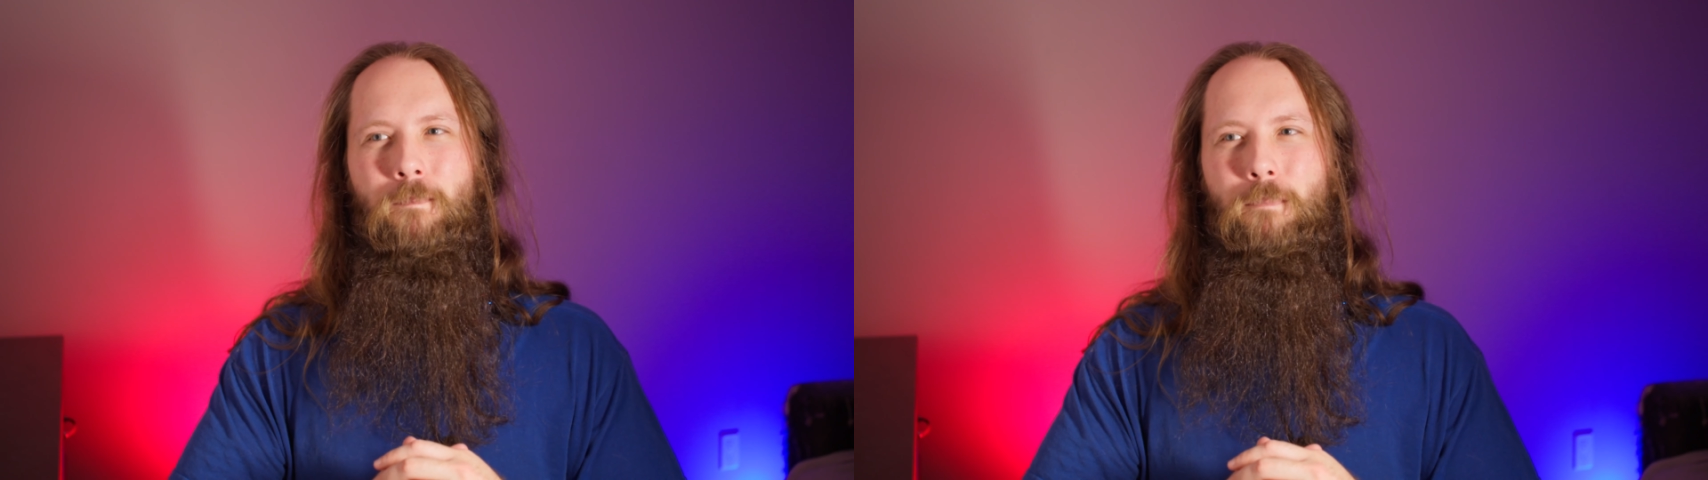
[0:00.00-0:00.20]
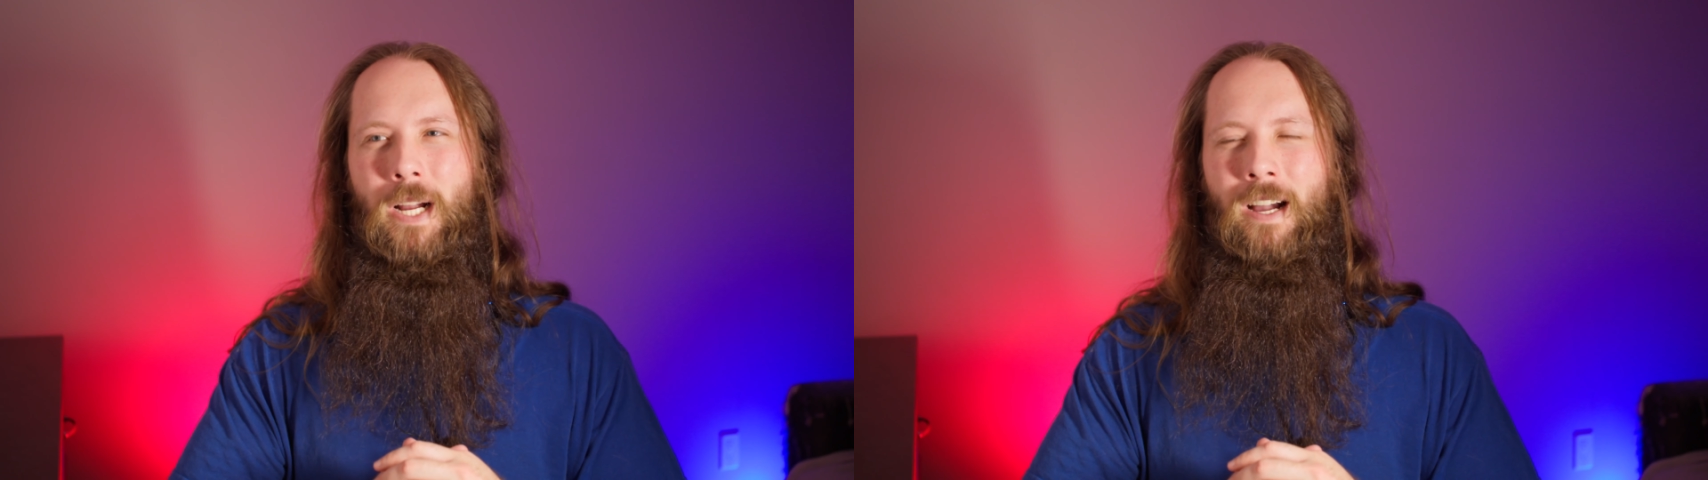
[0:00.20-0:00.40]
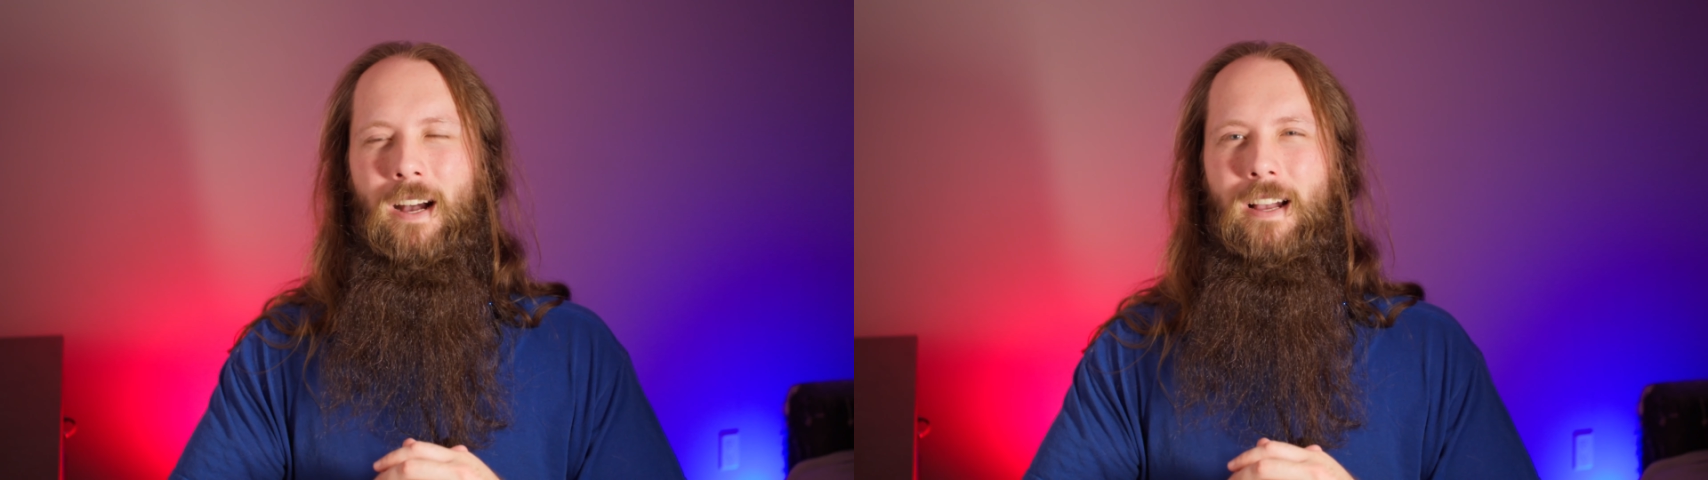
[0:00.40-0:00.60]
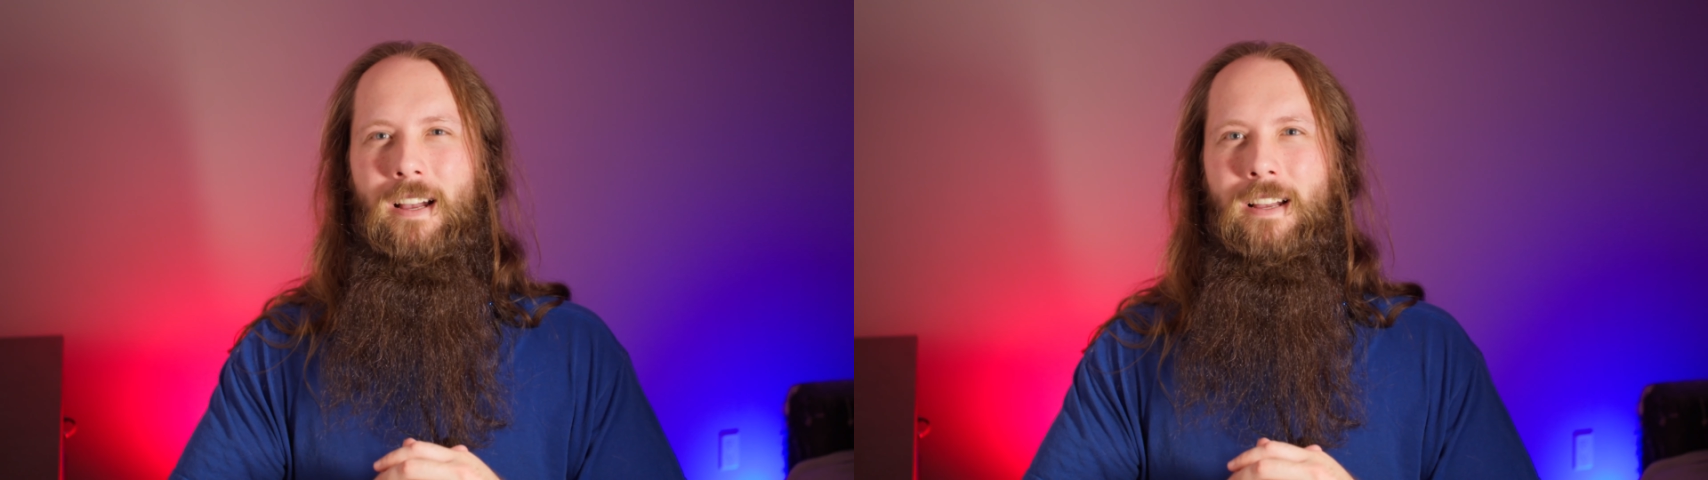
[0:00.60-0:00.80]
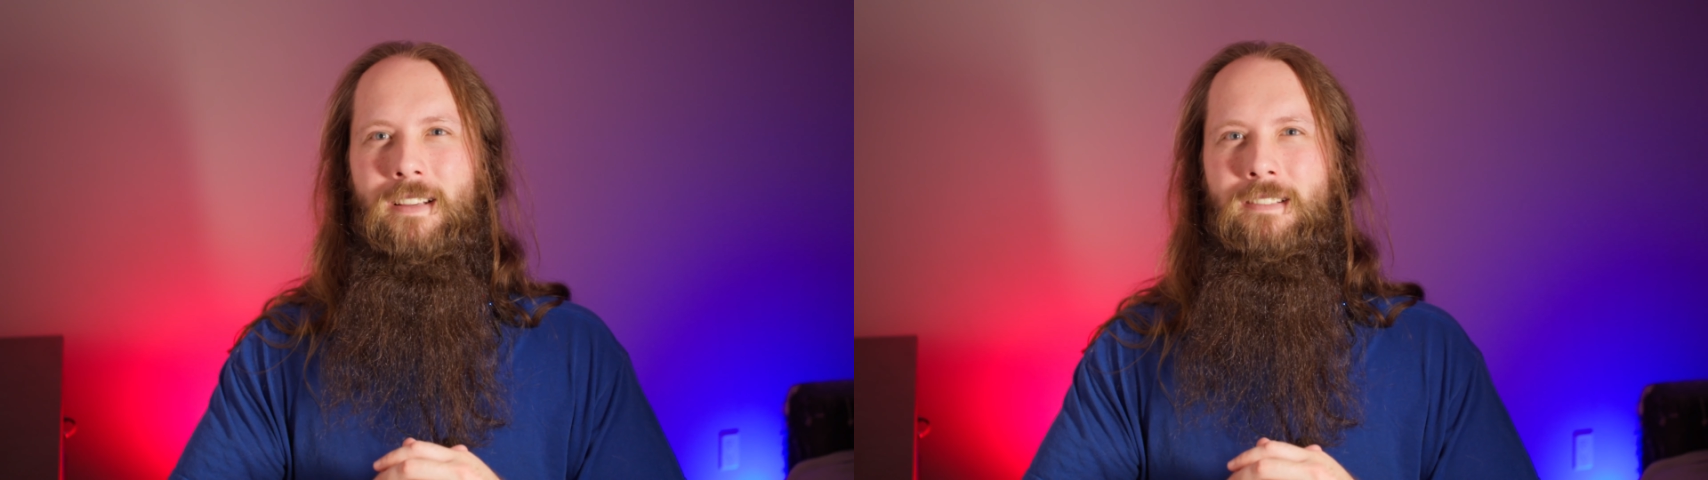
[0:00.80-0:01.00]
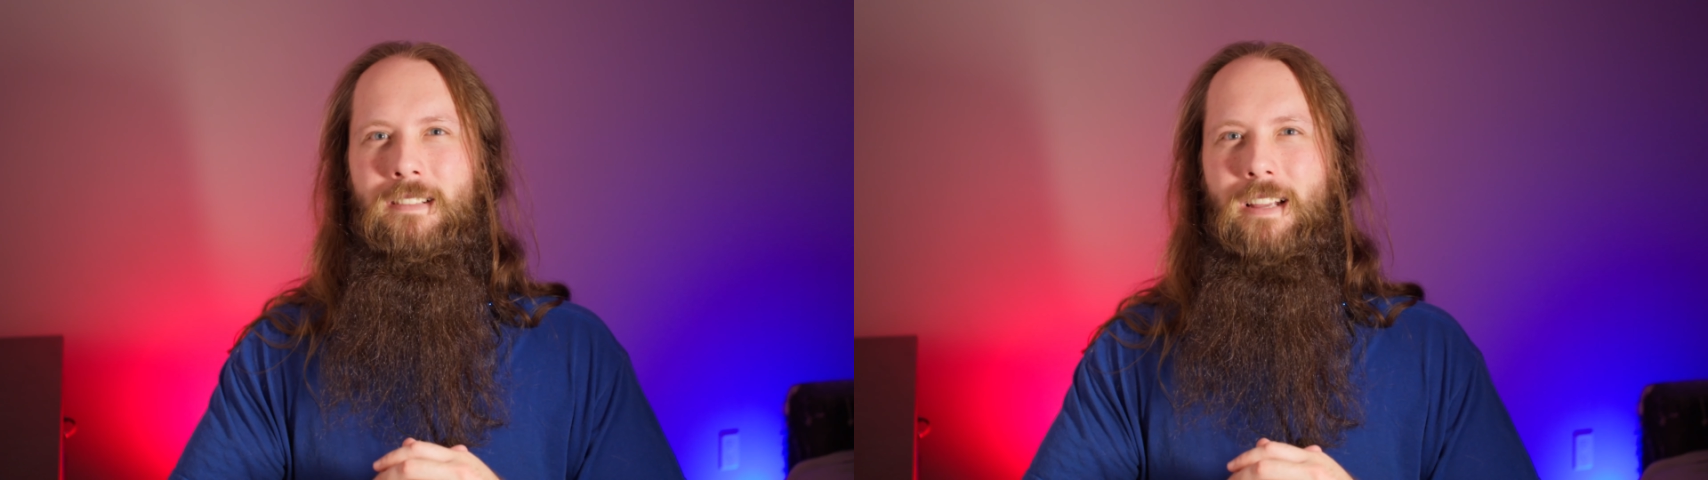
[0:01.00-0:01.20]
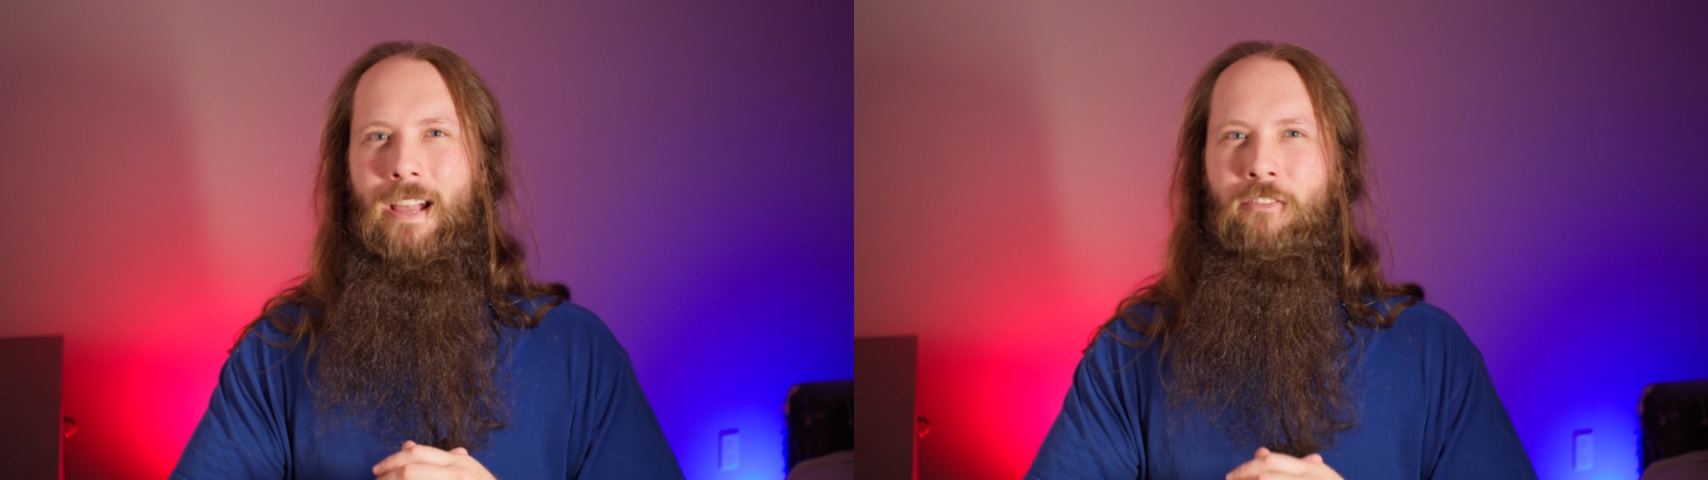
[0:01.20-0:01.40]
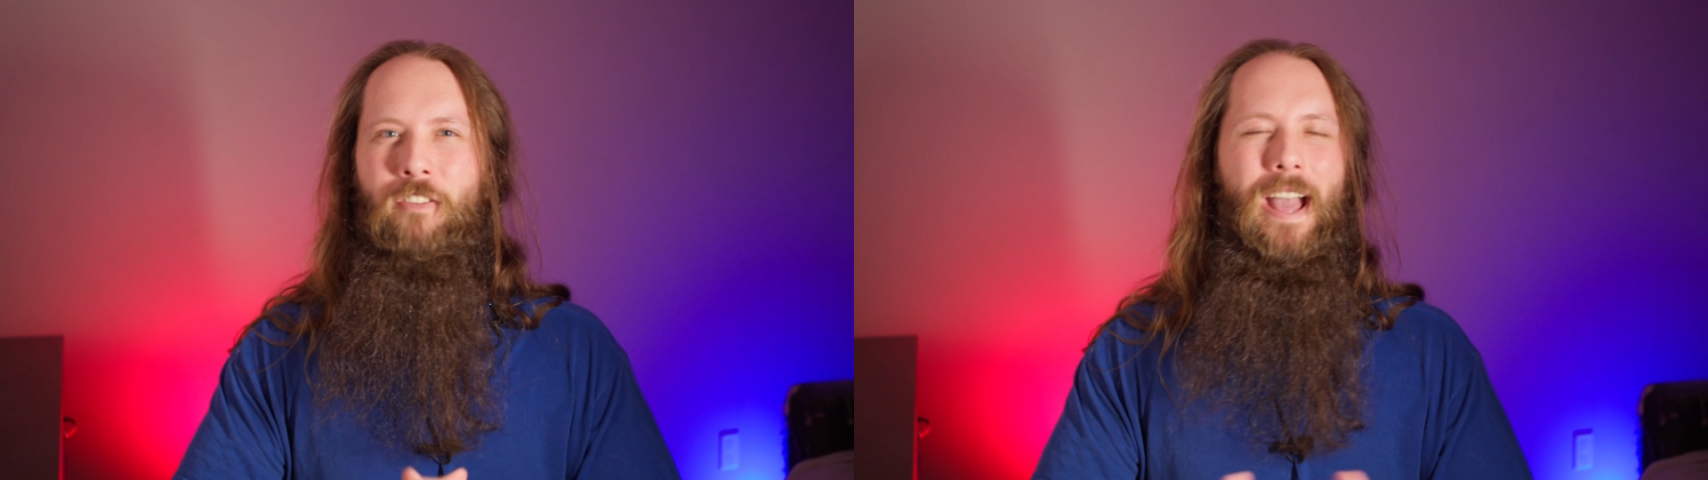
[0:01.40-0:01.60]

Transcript: Because if